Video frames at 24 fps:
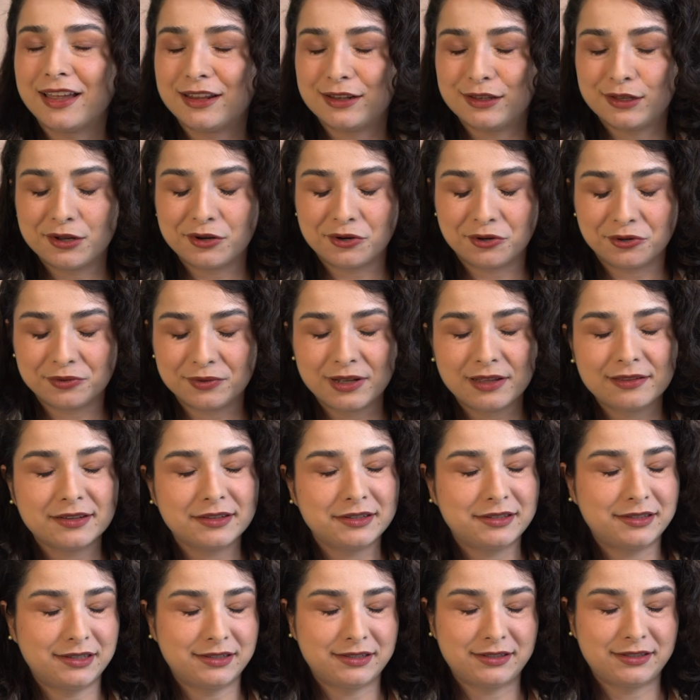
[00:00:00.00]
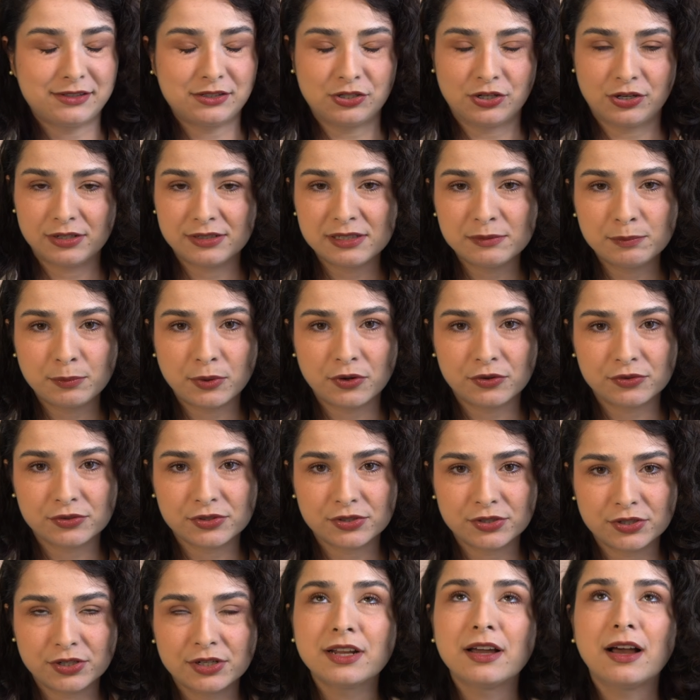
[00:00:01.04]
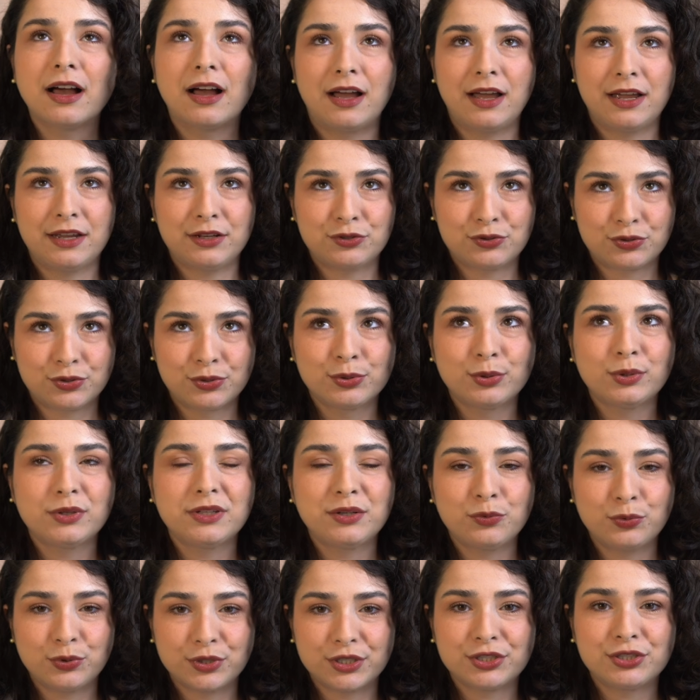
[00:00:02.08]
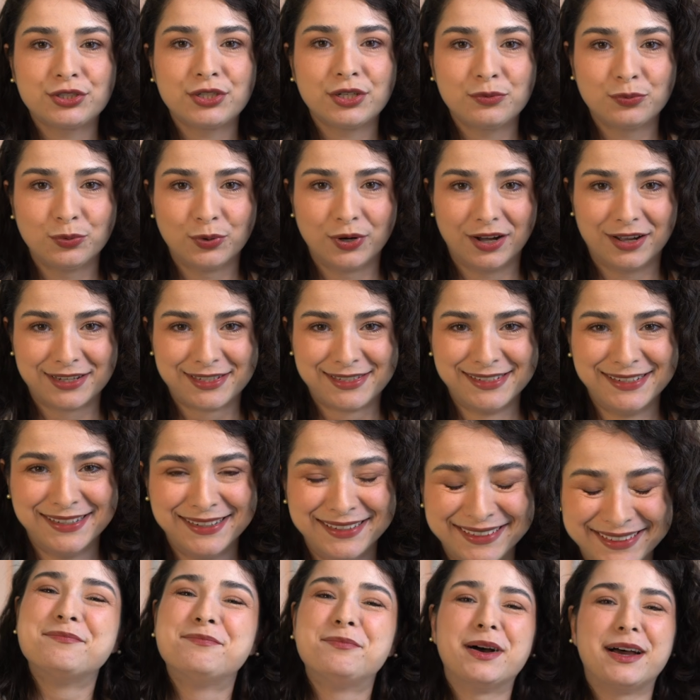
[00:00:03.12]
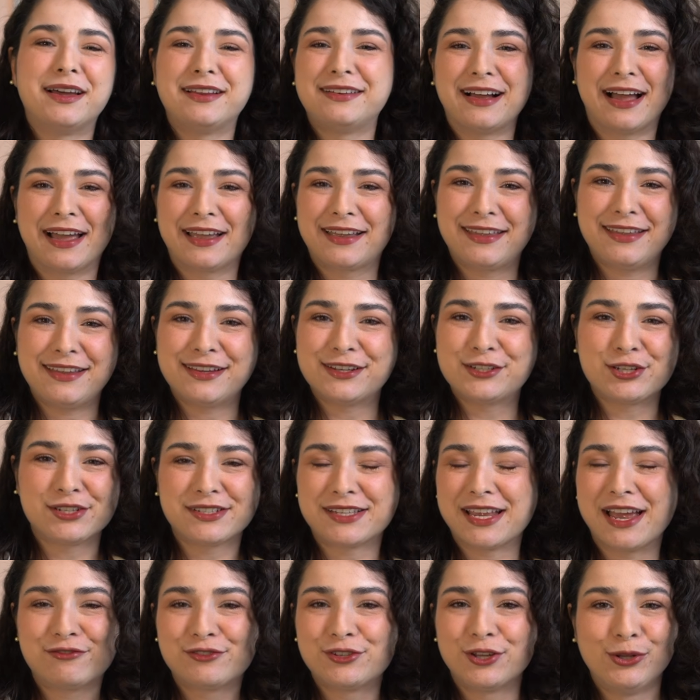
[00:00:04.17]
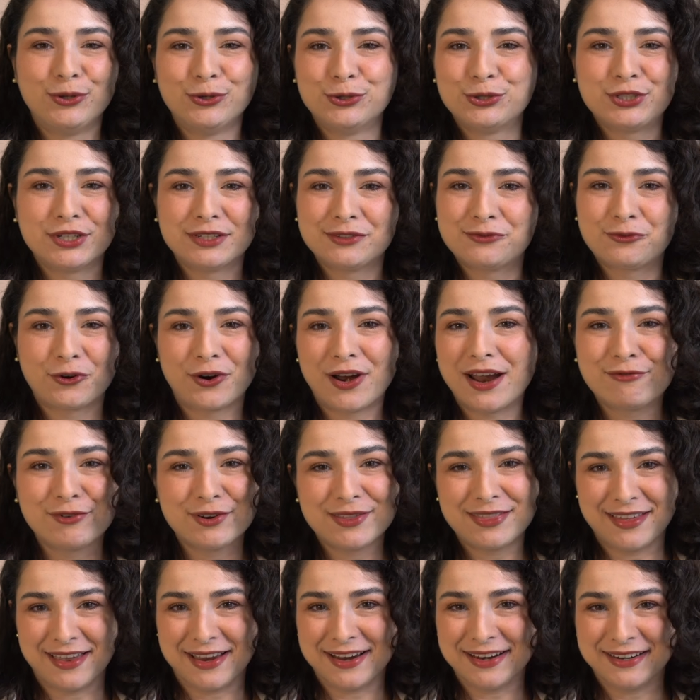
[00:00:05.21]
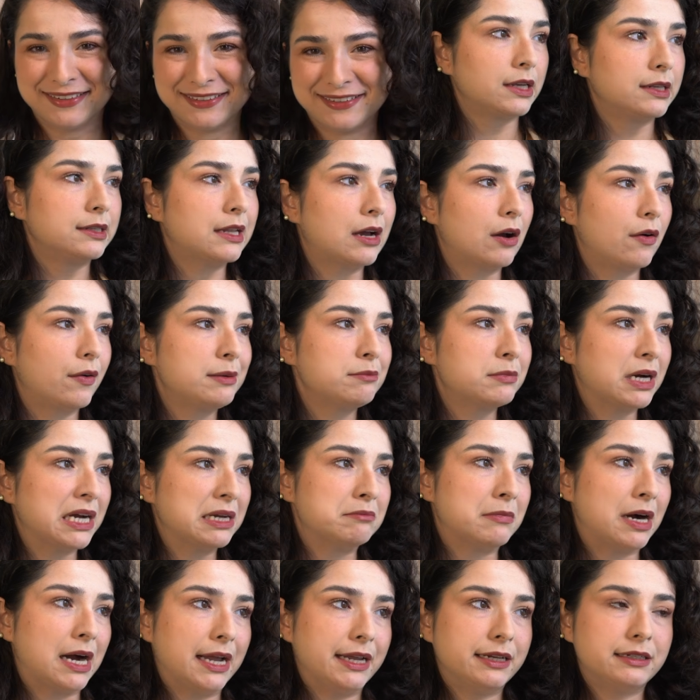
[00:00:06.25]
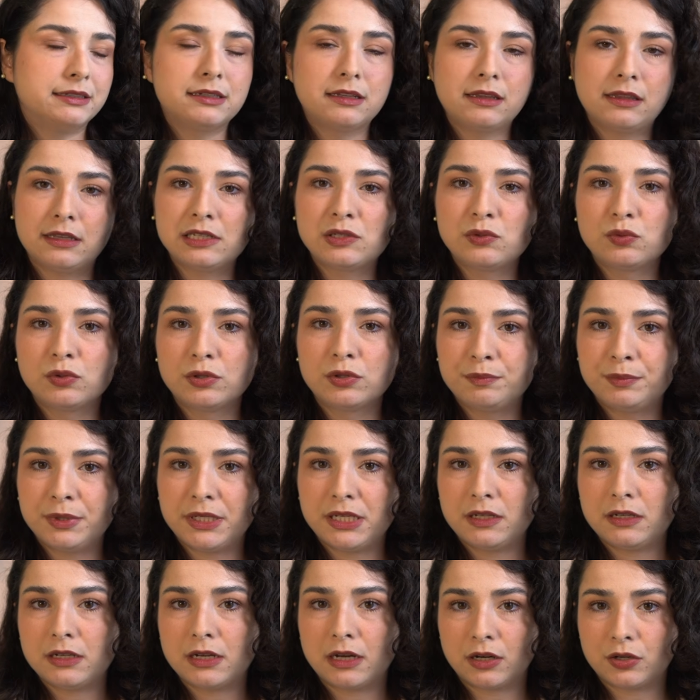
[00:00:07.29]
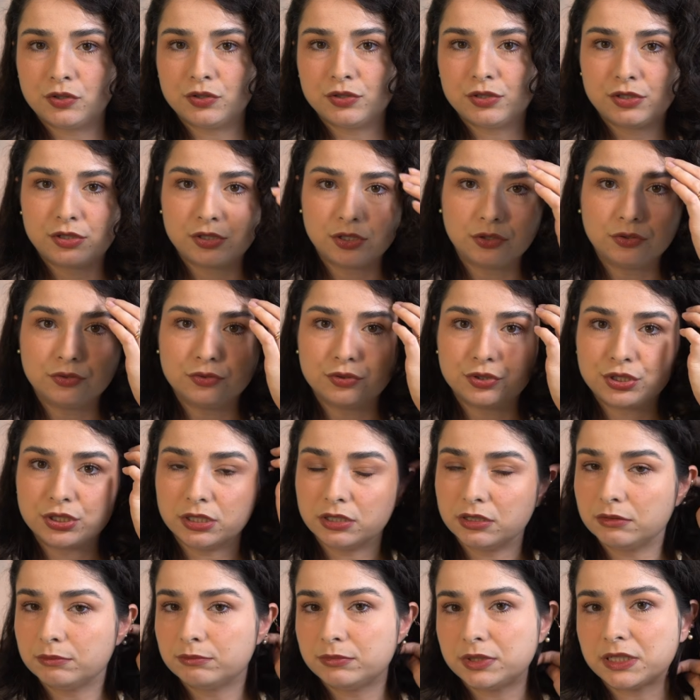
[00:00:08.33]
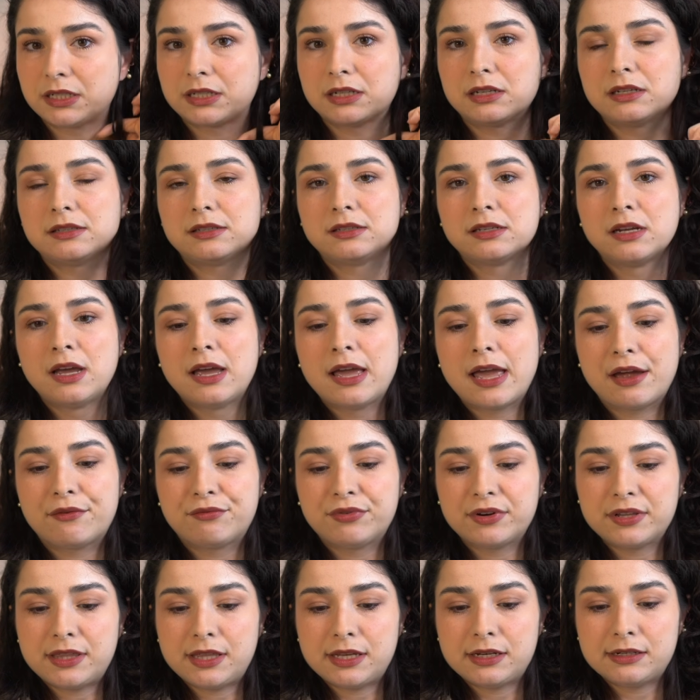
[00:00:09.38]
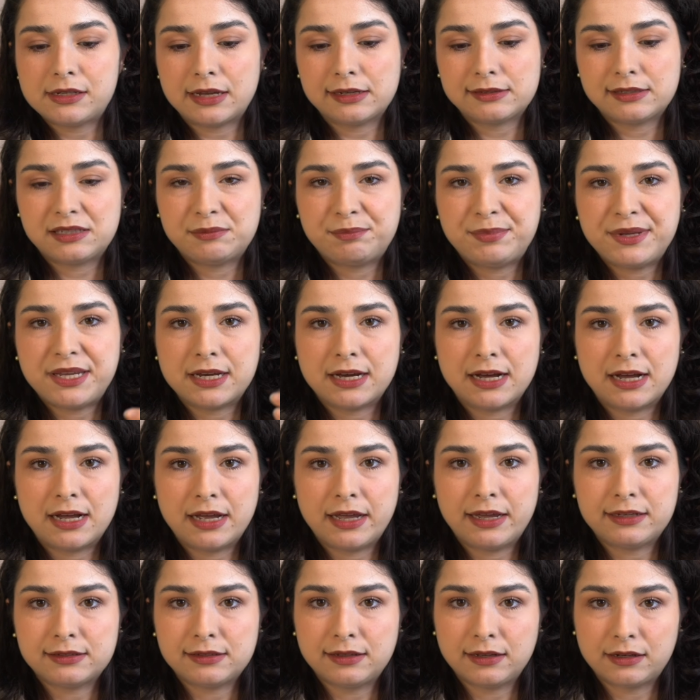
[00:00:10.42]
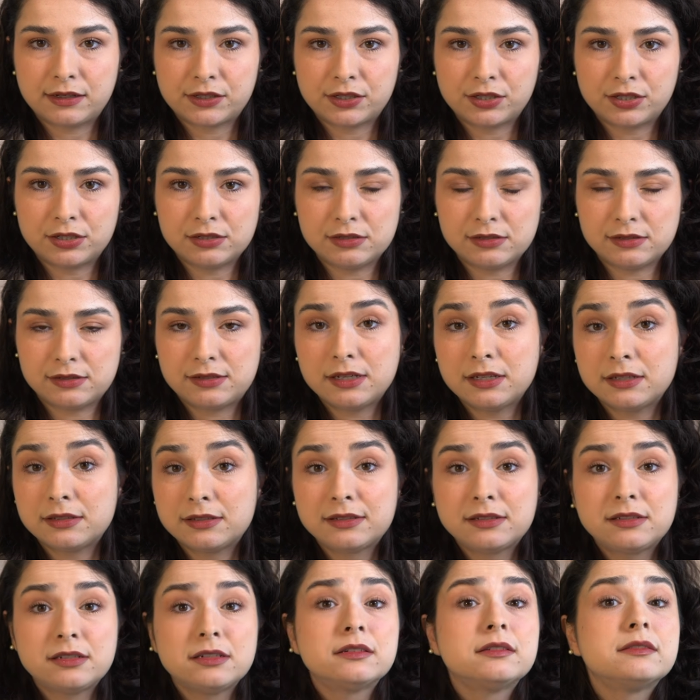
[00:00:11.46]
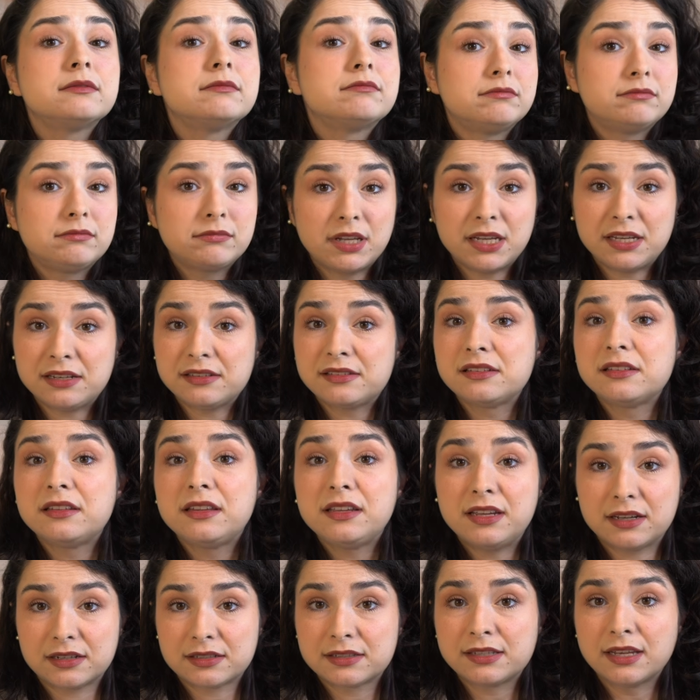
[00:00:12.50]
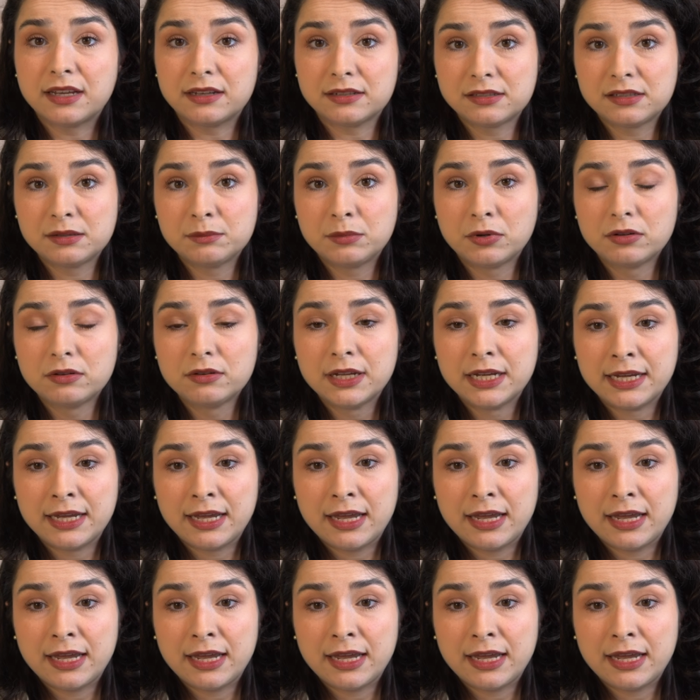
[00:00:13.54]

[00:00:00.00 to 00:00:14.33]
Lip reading: And no, this is not sponsored, I truly wish it was. But IKEA just have solutions for everything. Now, in my mind, this will be a good solution because everything that's behind the curtains, it's still easily accessible.